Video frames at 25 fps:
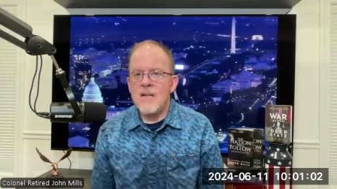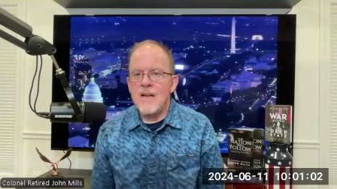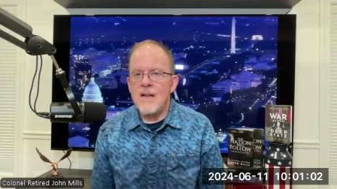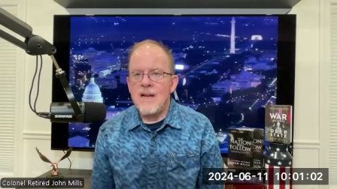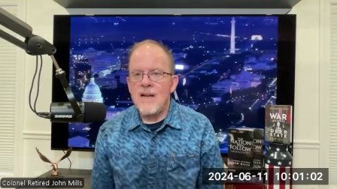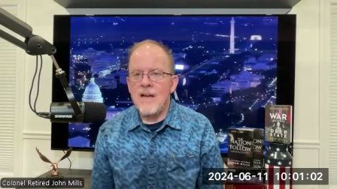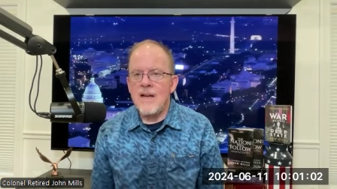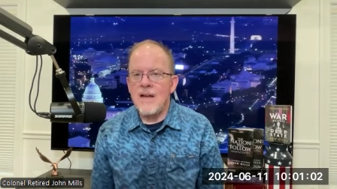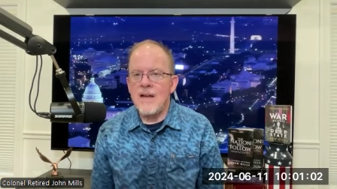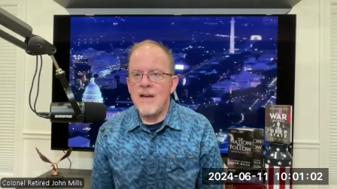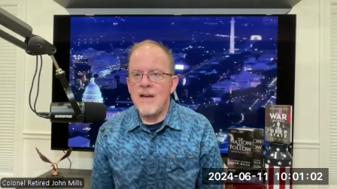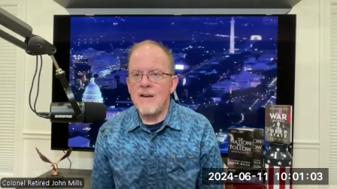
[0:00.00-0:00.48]

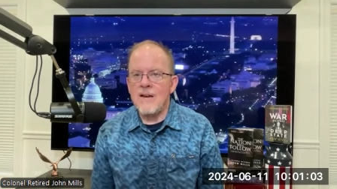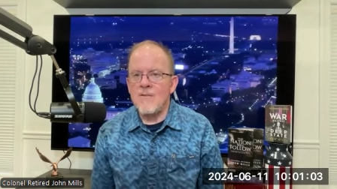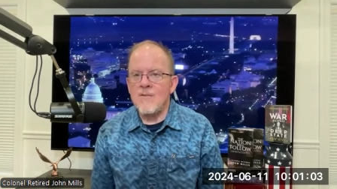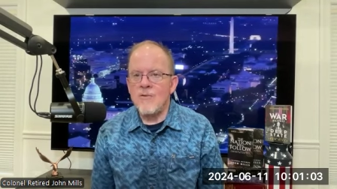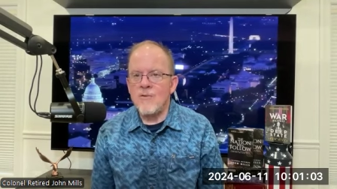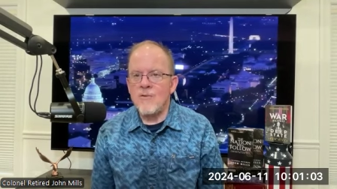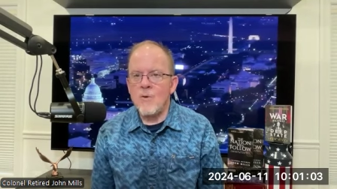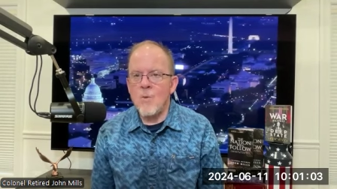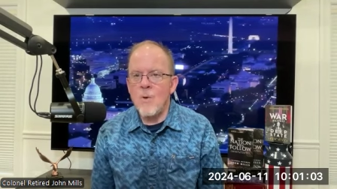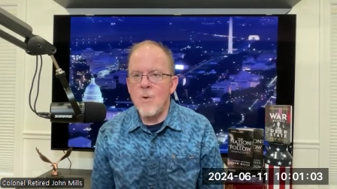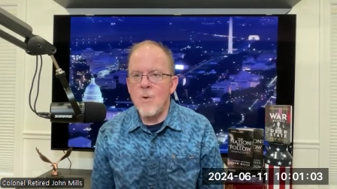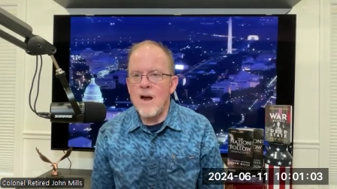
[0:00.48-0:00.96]
and
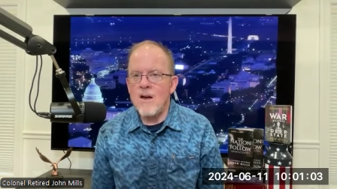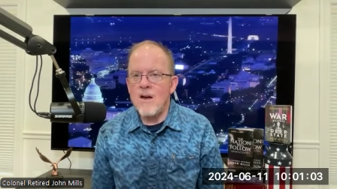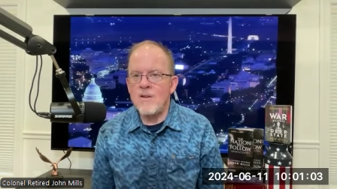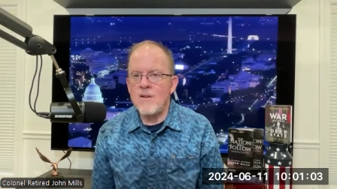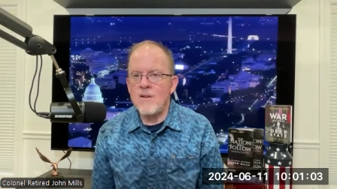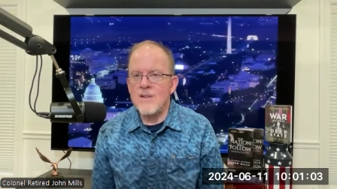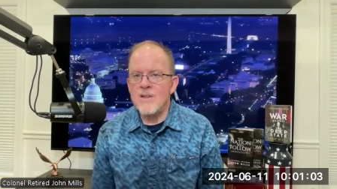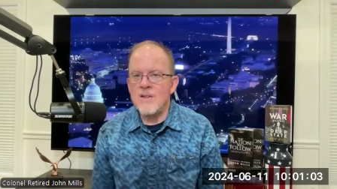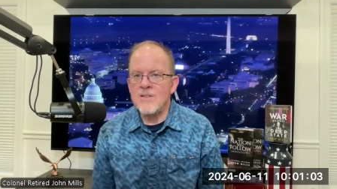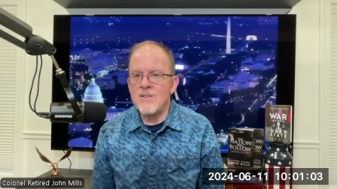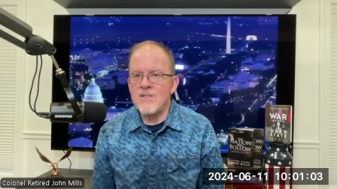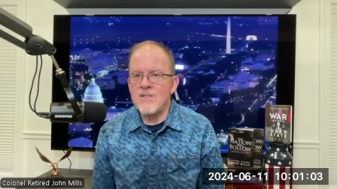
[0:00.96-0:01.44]
for a while
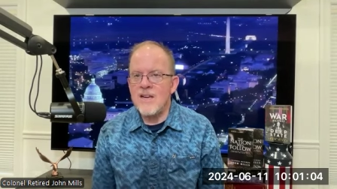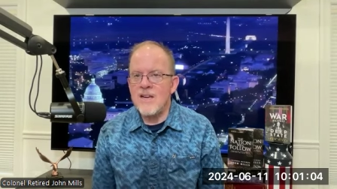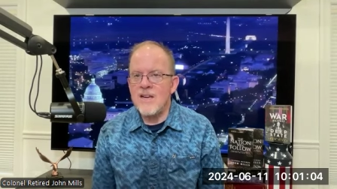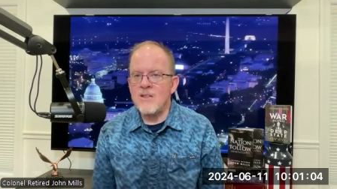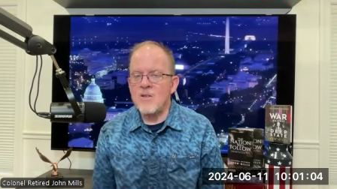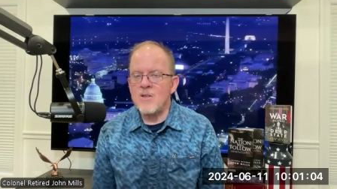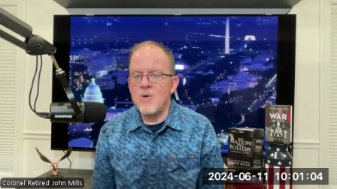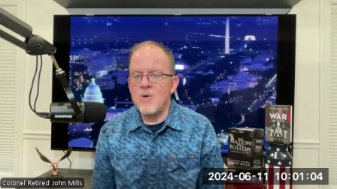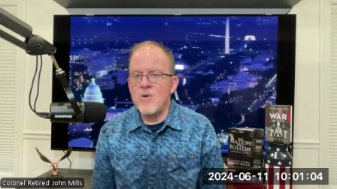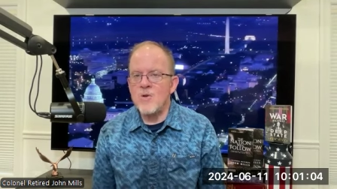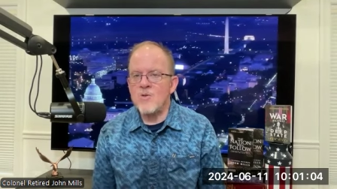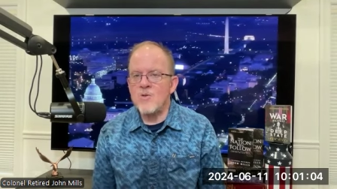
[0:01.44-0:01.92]
there st
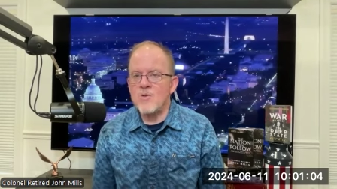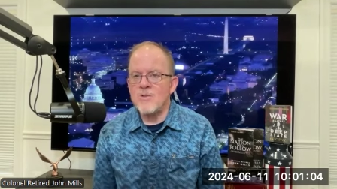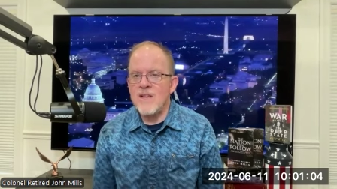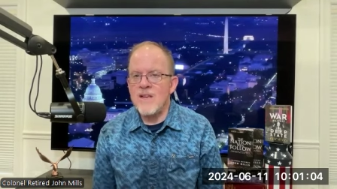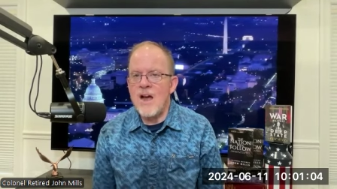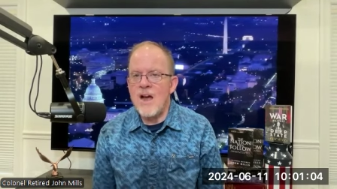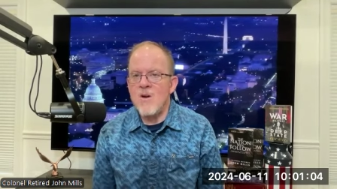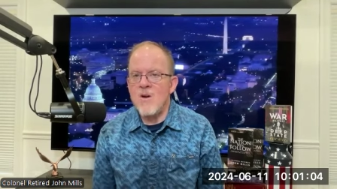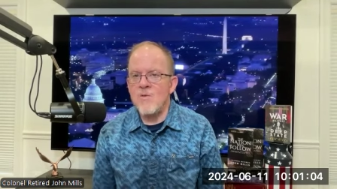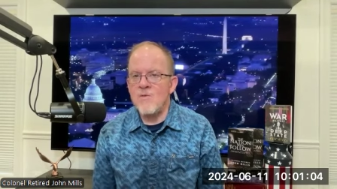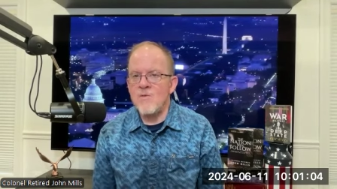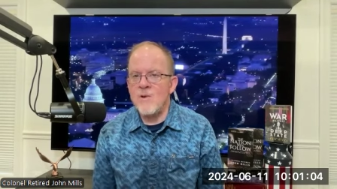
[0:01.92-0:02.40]
louis was
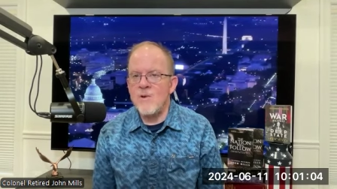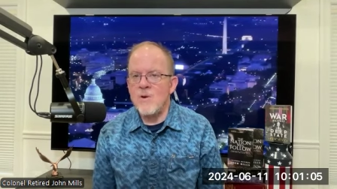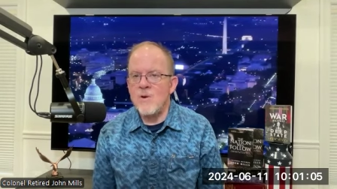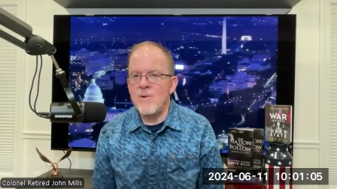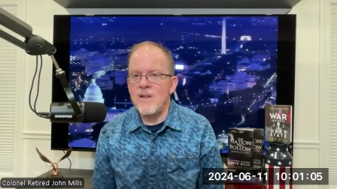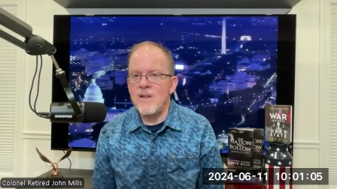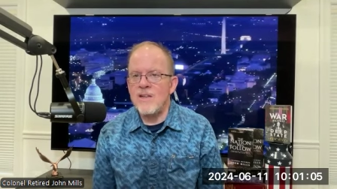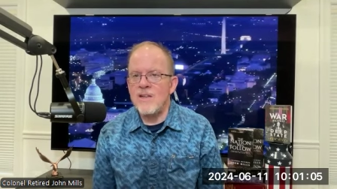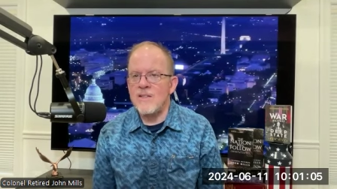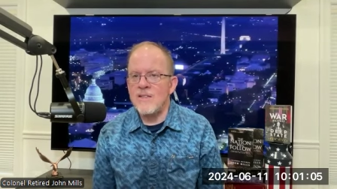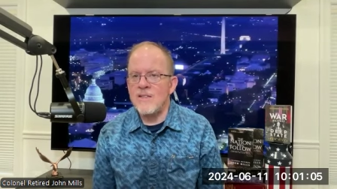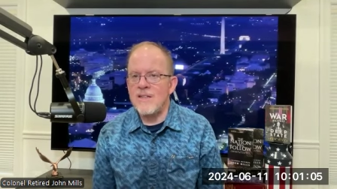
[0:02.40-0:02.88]

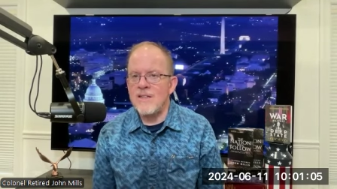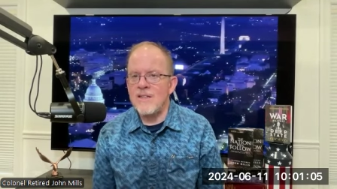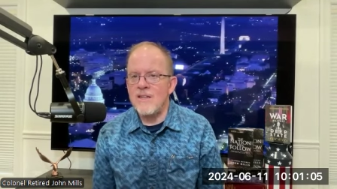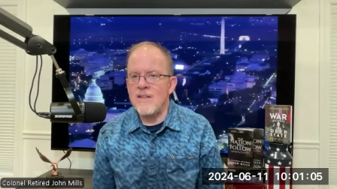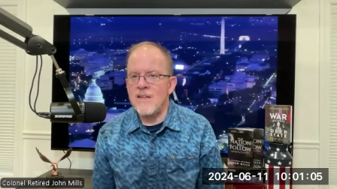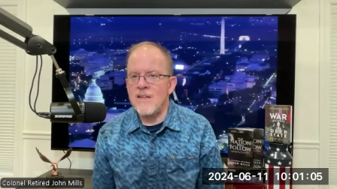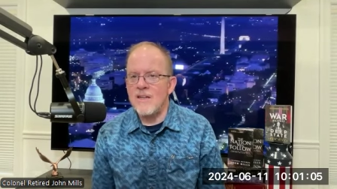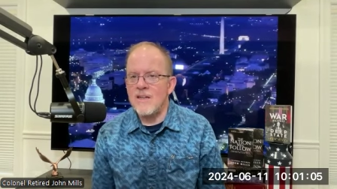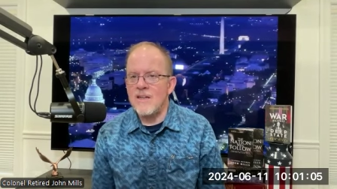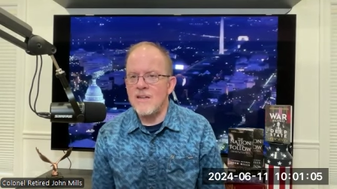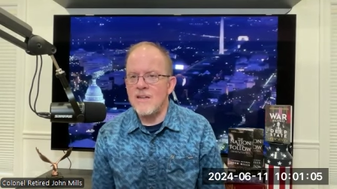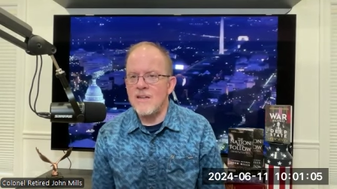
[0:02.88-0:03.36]
outvoting the
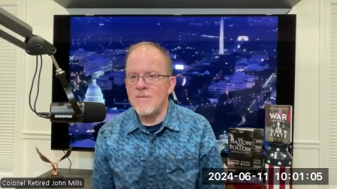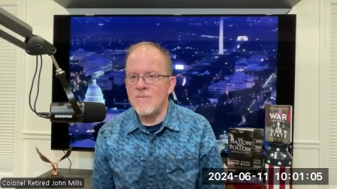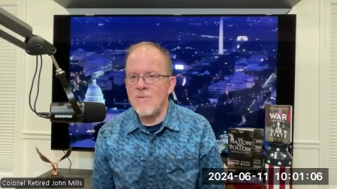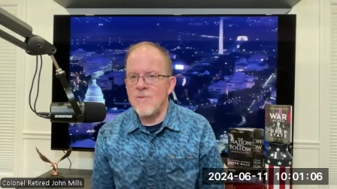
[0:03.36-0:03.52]
uh,